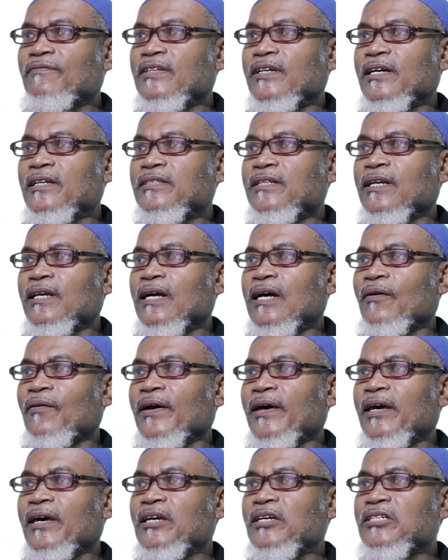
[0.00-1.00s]
After entering
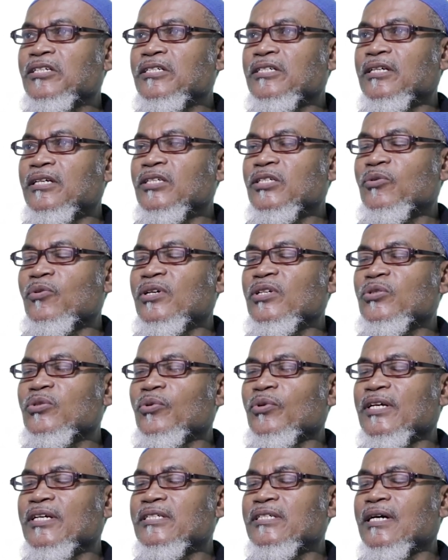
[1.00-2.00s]
our age, it's
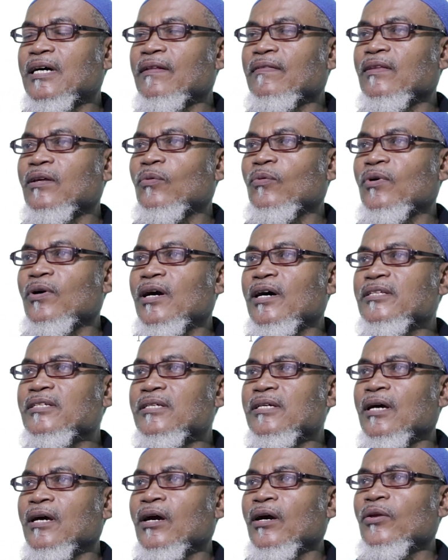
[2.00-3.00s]
going to return the
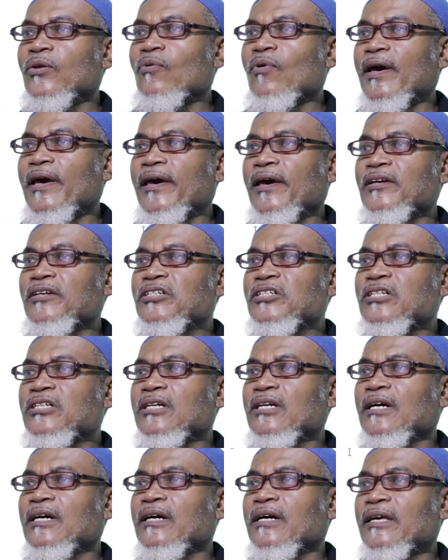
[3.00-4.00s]
words your
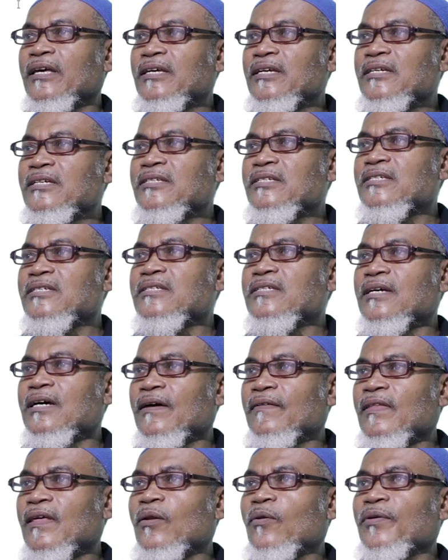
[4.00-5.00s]
age is,
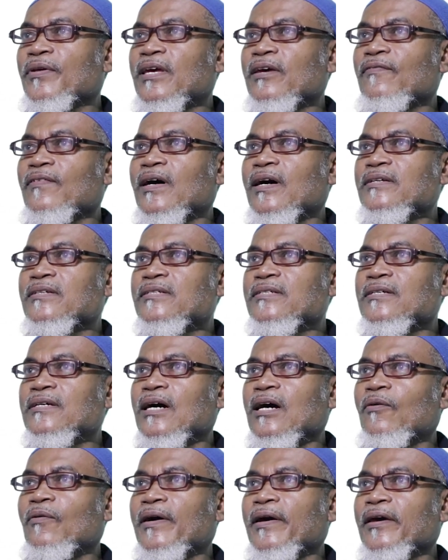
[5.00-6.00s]
and then give
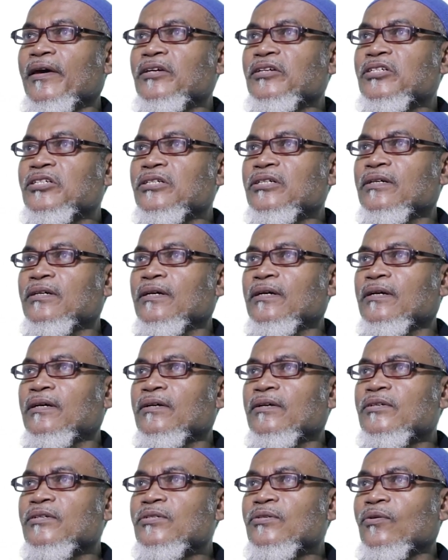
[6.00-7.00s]
us our age.
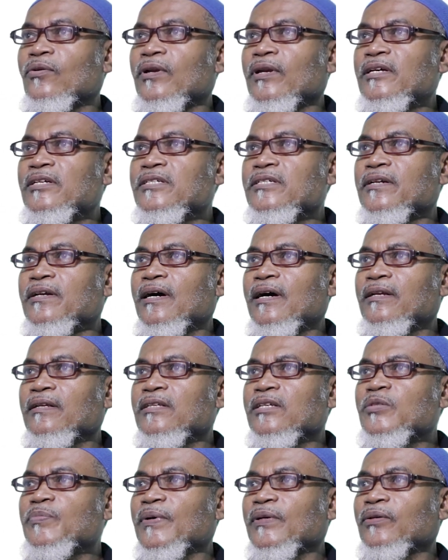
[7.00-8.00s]
So let's
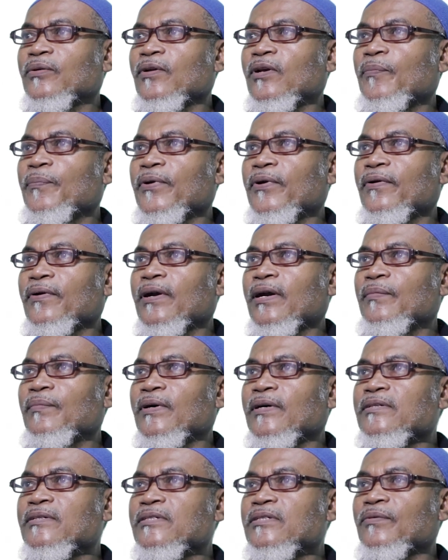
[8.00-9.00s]
run this particular
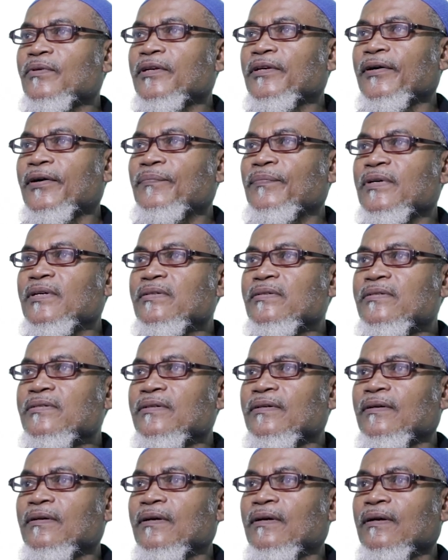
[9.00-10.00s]
program and see what
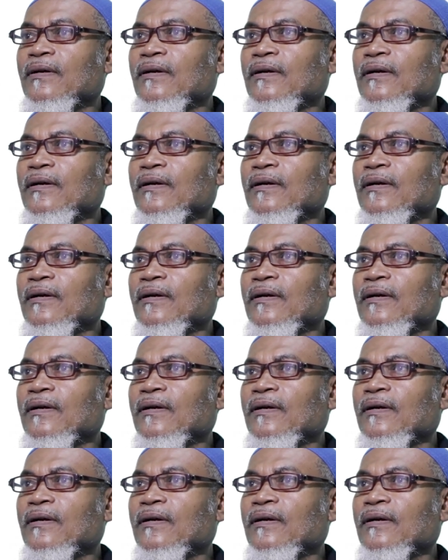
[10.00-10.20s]
happens.